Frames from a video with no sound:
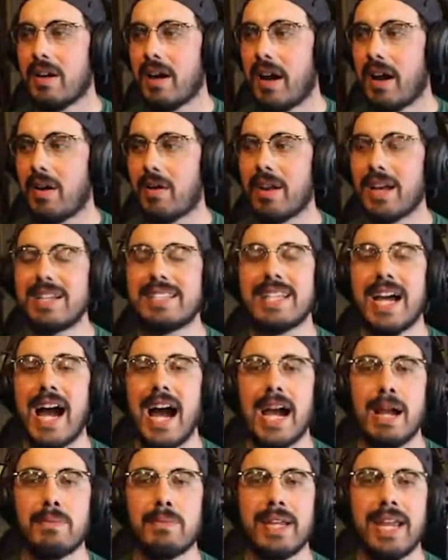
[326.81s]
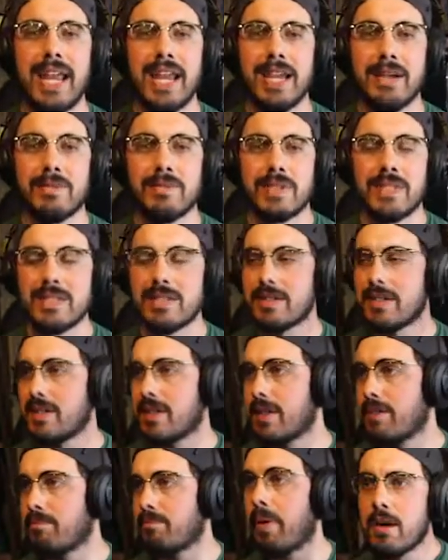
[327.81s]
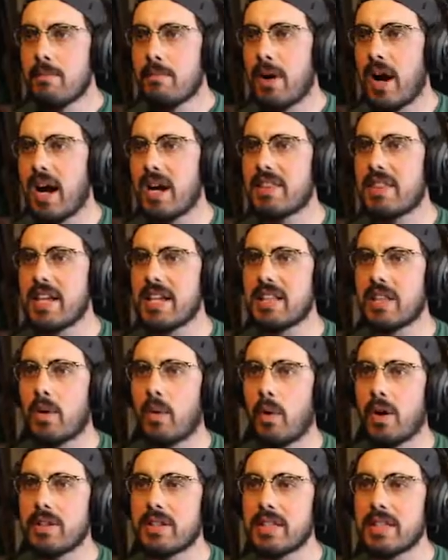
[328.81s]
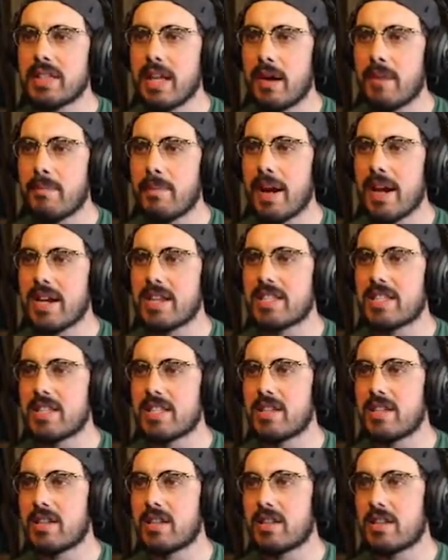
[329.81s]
I don't like timed games. But I think the one thing that makes